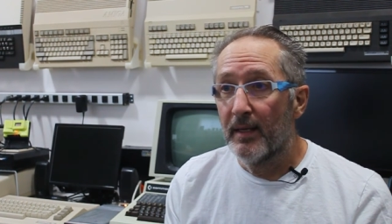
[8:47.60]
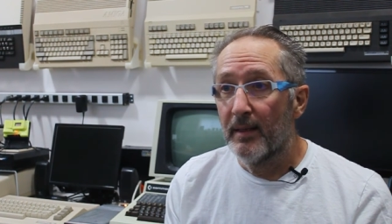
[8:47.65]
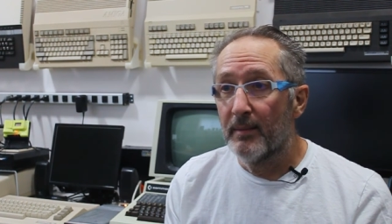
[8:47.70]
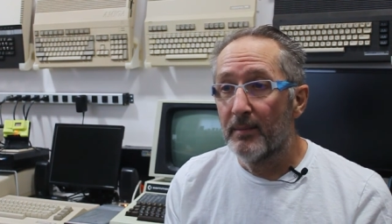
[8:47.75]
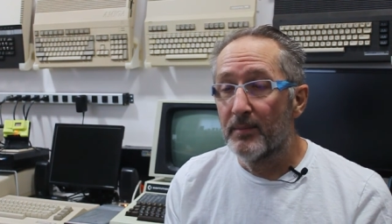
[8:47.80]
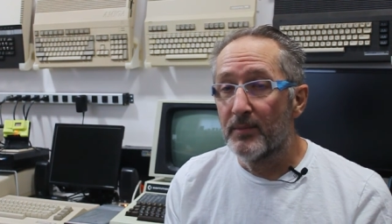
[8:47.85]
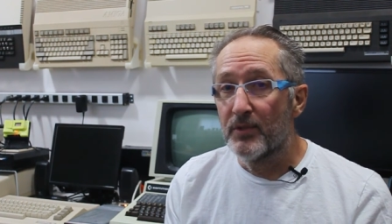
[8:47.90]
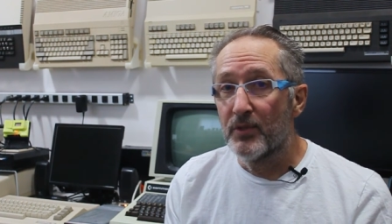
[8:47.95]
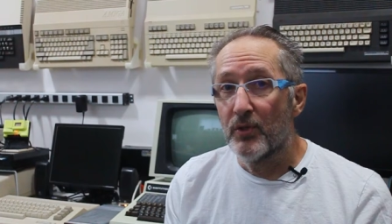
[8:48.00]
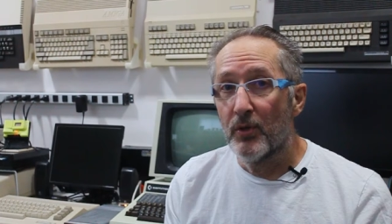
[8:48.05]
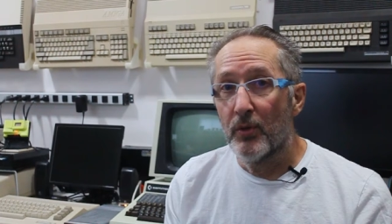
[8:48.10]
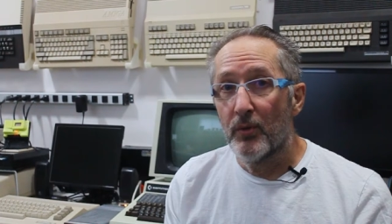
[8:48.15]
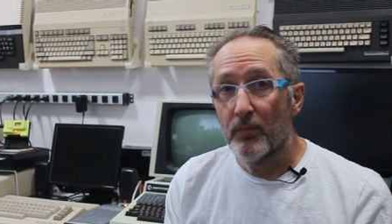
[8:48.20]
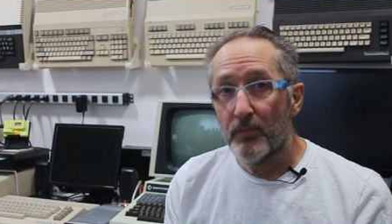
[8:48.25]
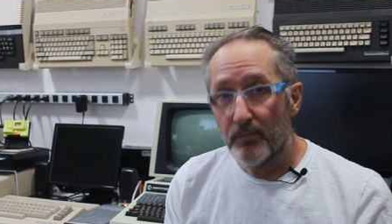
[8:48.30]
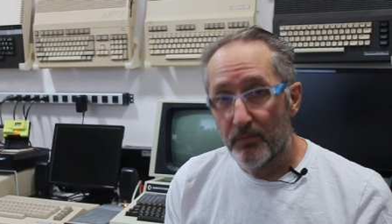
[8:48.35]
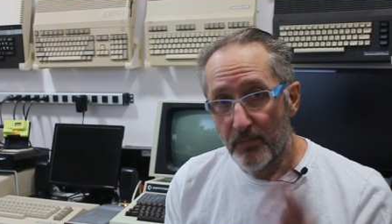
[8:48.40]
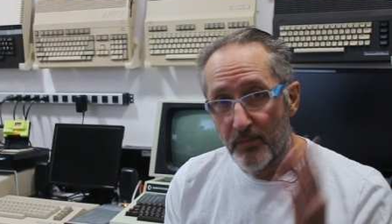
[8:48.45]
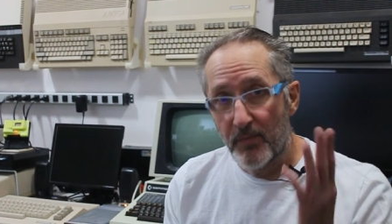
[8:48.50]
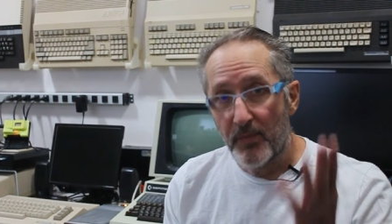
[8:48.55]
So
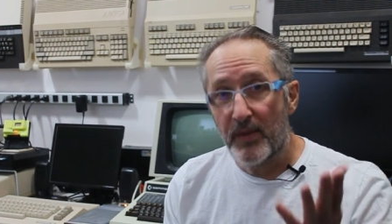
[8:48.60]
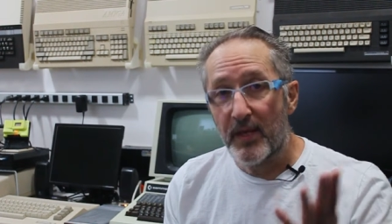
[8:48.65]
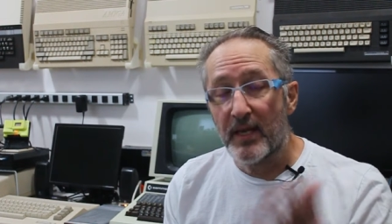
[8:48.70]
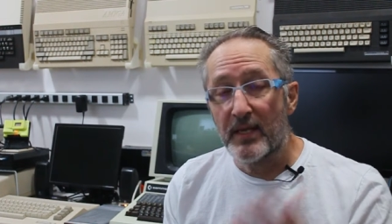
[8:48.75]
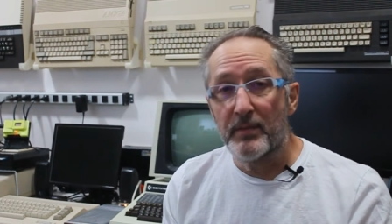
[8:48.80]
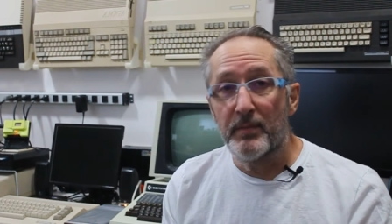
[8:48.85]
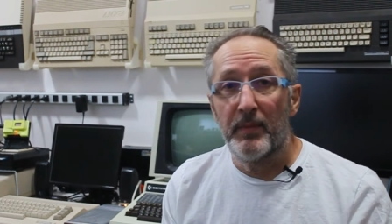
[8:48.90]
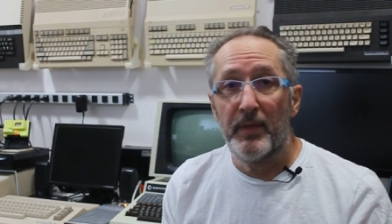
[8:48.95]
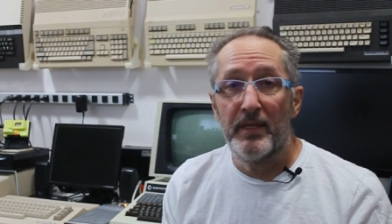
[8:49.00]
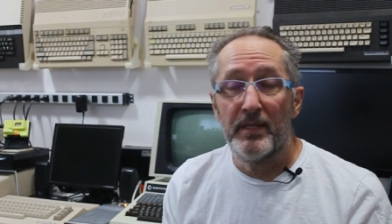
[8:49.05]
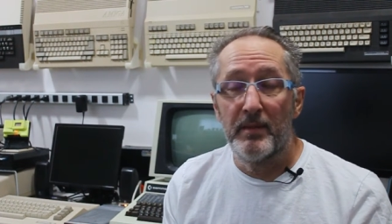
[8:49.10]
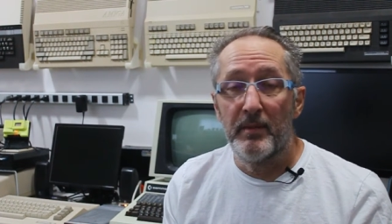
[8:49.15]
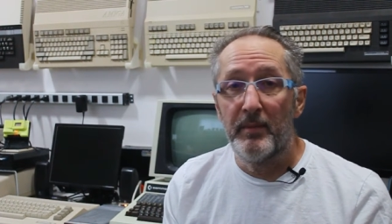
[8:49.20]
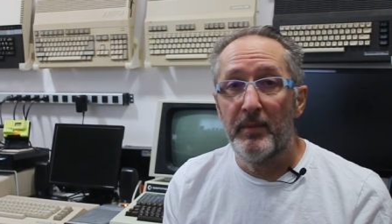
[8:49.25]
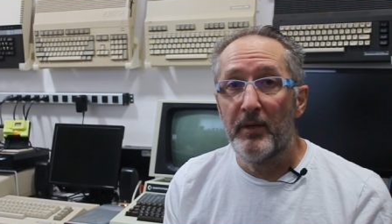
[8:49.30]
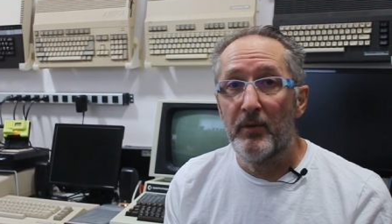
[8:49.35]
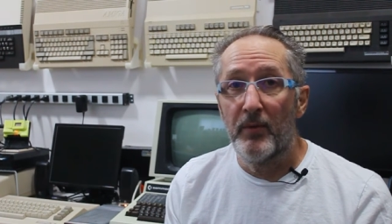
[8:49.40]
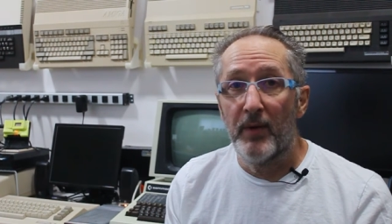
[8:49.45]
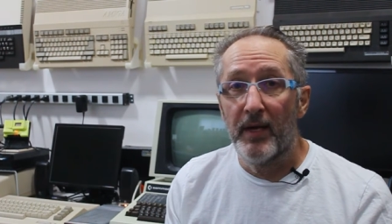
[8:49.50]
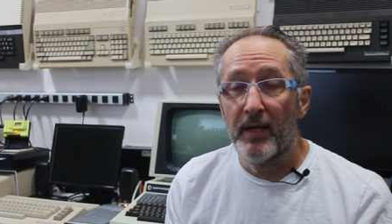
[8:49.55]
thanks
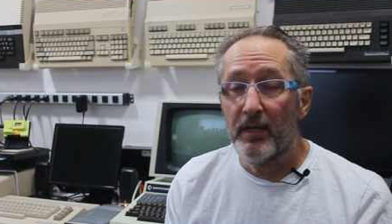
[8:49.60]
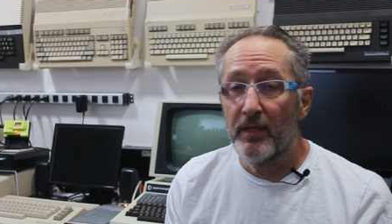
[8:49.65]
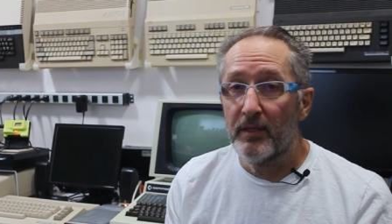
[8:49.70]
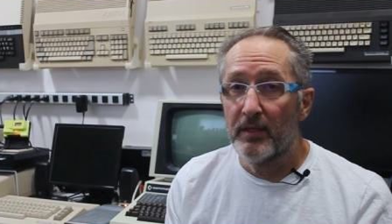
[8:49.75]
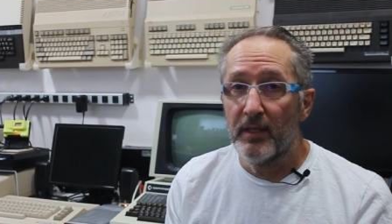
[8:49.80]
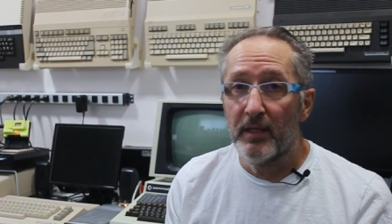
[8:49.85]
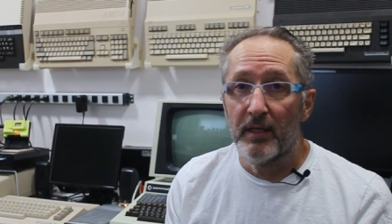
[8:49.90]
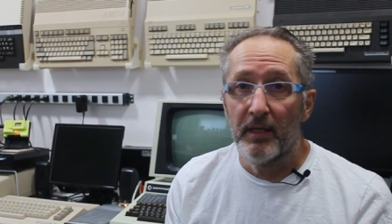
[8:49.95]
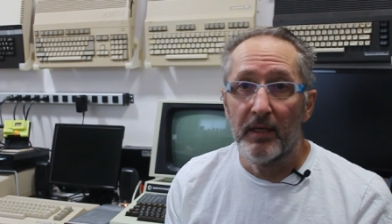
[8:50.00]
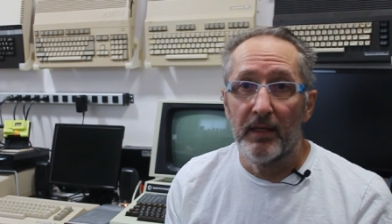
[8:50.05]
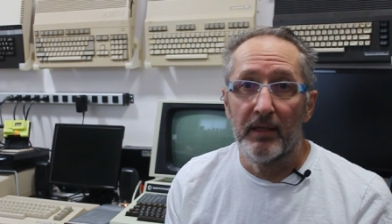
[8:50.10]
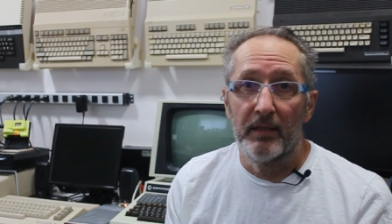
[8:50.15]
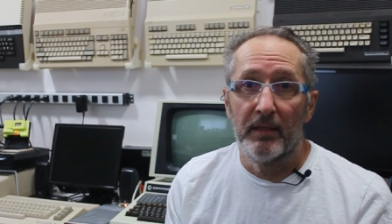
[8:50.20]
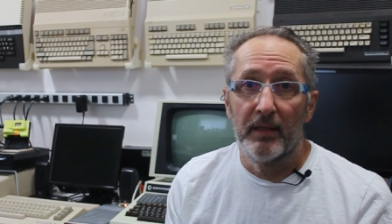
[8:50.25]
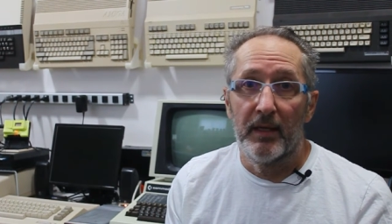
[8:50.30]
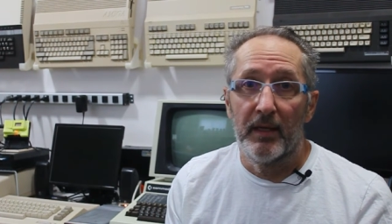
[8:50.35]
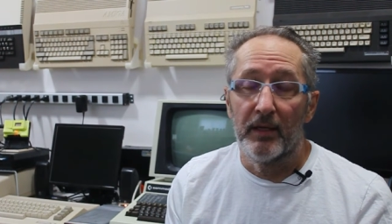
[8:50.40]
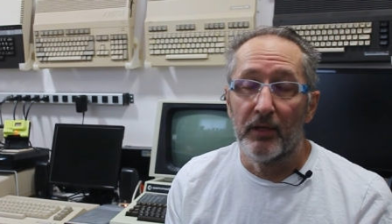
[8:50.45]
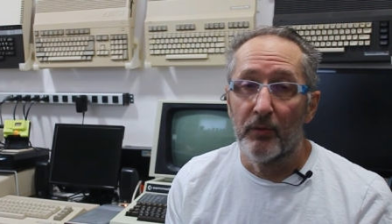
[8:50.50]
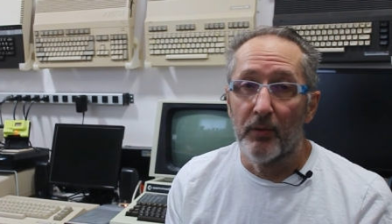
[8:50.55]
PCBWay, you did
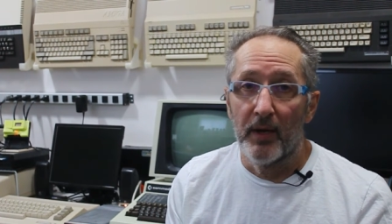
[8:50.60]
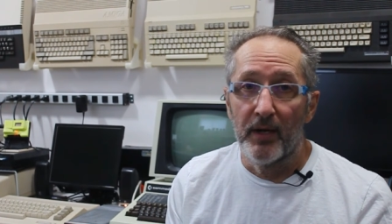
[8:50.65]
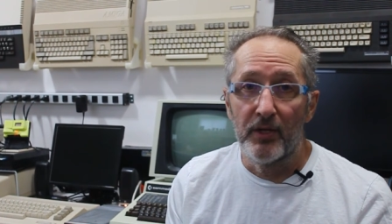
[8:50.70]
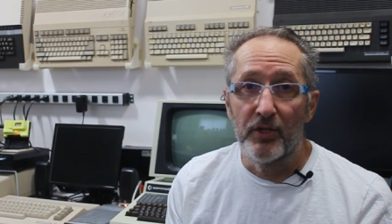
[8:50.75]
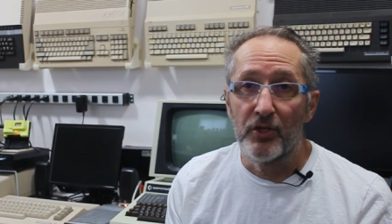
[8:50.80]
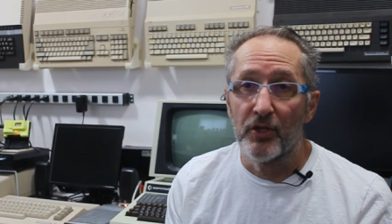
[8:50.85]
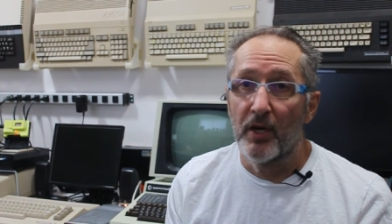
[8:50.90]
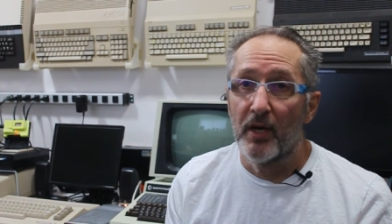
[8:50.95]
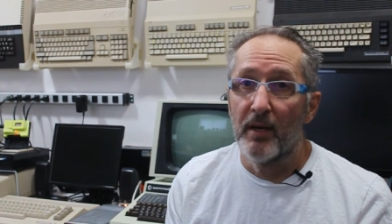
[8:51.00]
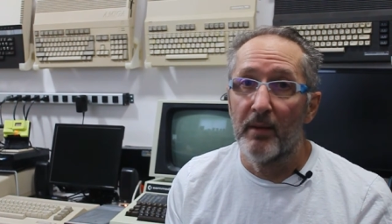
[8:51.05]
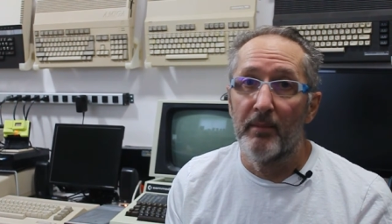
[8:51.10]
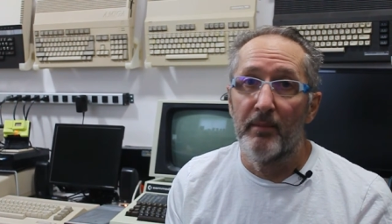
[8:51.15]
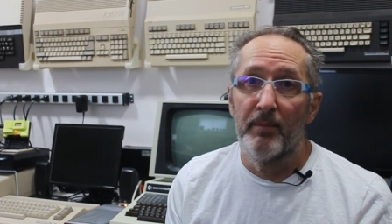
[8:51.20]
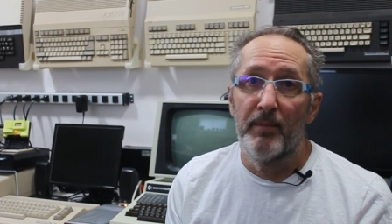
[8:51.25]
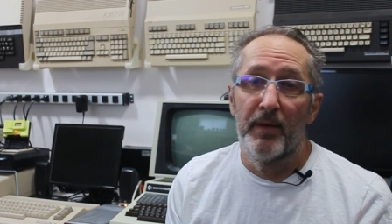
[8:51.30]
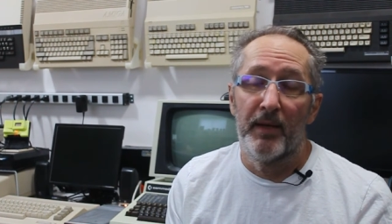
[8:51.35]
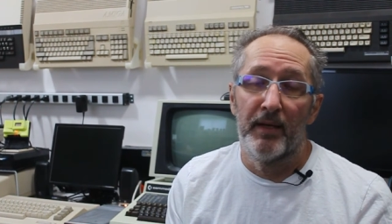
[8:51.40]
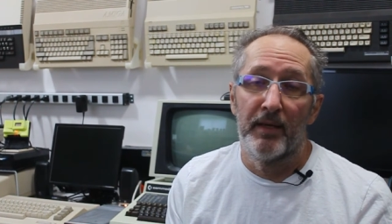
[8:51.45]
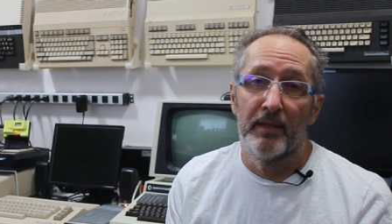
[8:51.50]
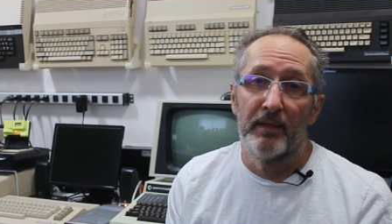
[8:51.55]
a great
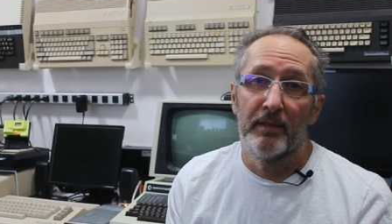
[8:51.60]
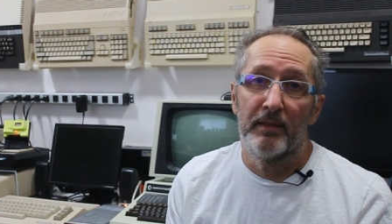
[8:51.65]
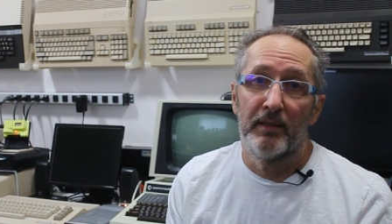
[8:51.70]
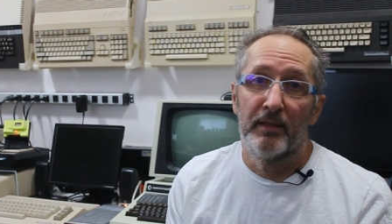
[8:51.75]
job